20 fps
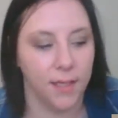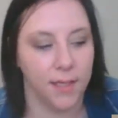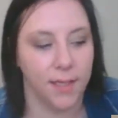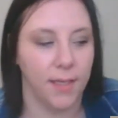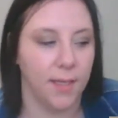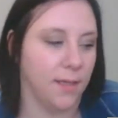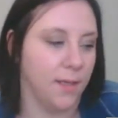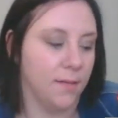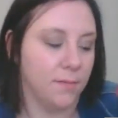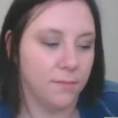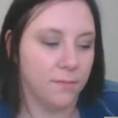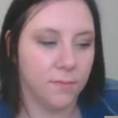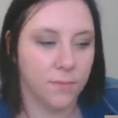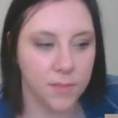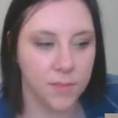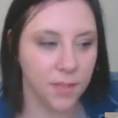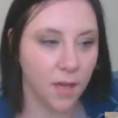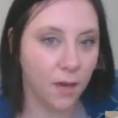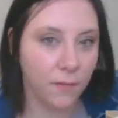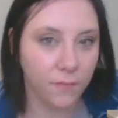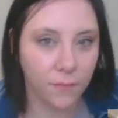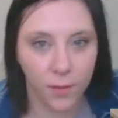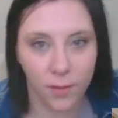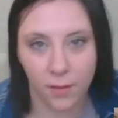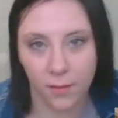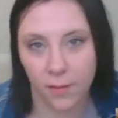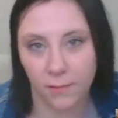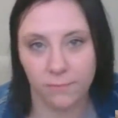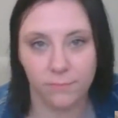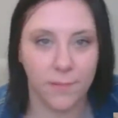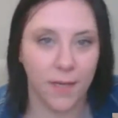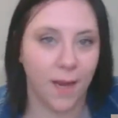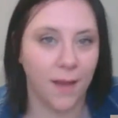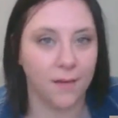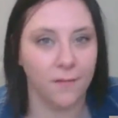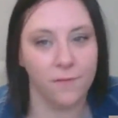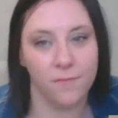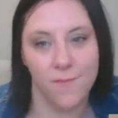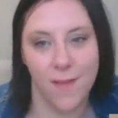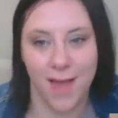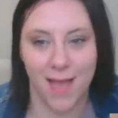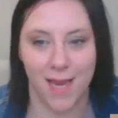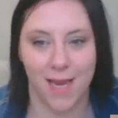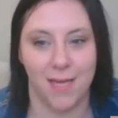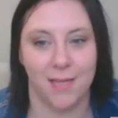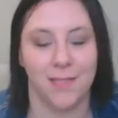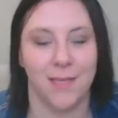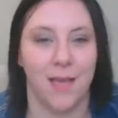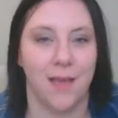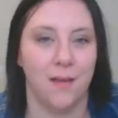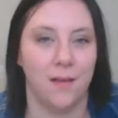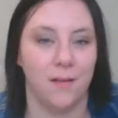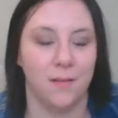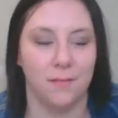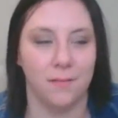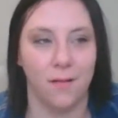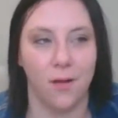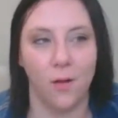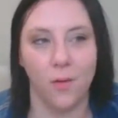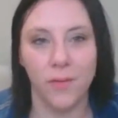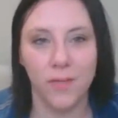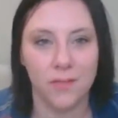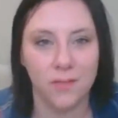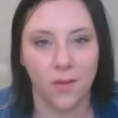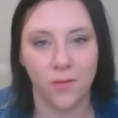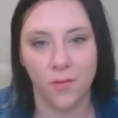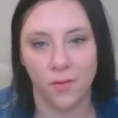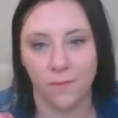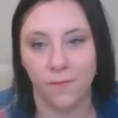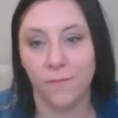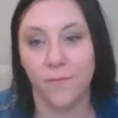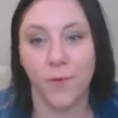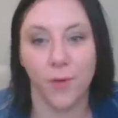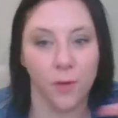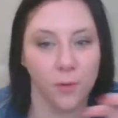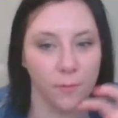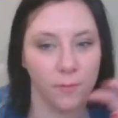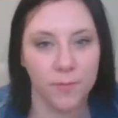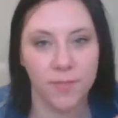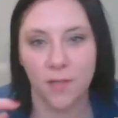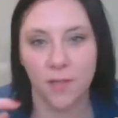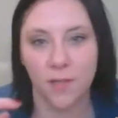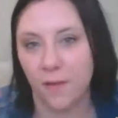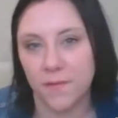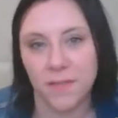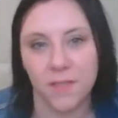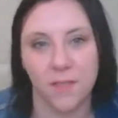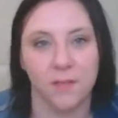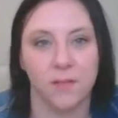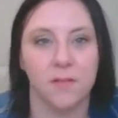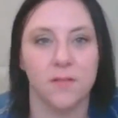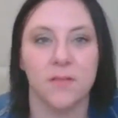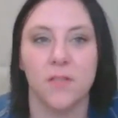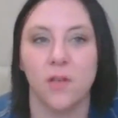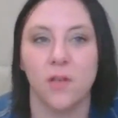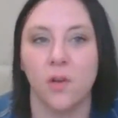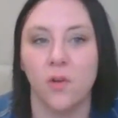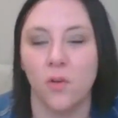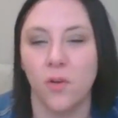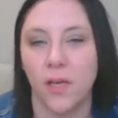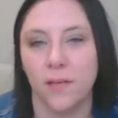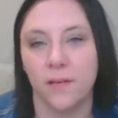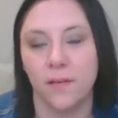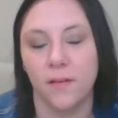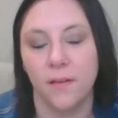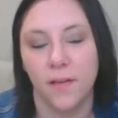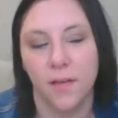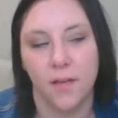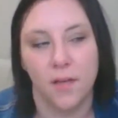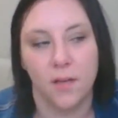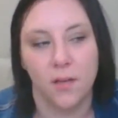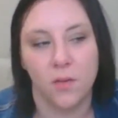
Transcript: a software kind of mind, and all these other firm soft skills, and